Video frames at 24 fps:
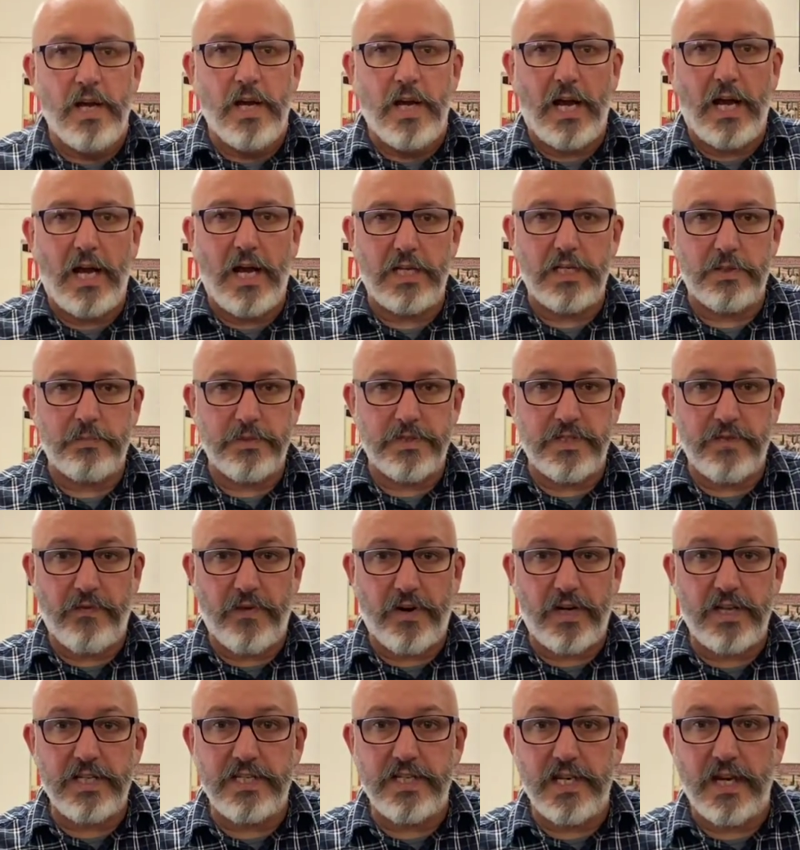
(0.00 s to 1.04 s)
uh,
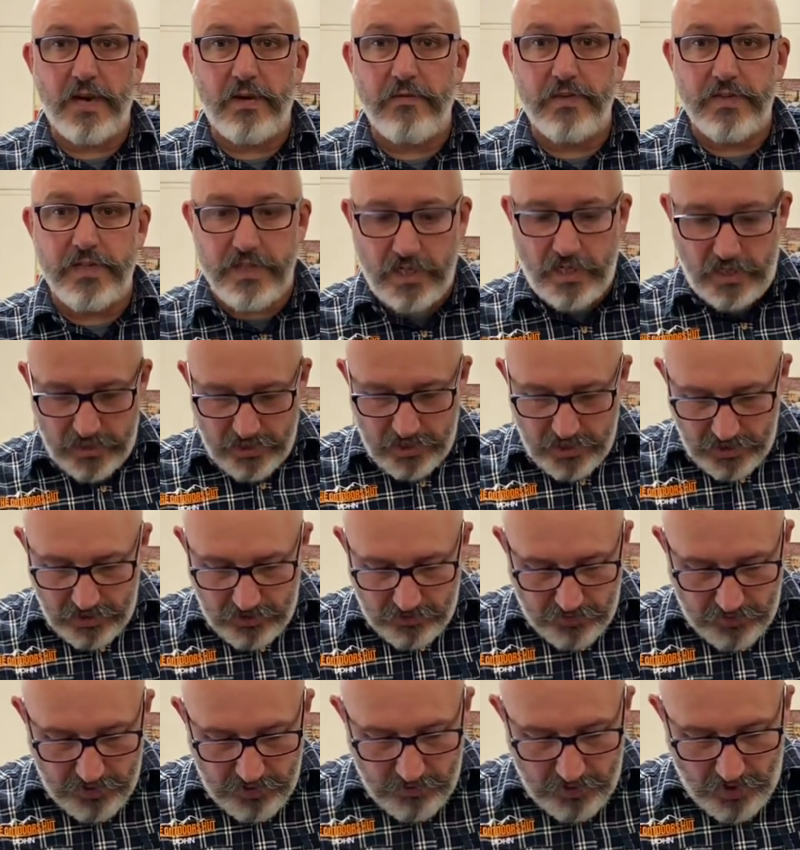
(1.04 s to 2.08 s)
specifically set up for Tikka T3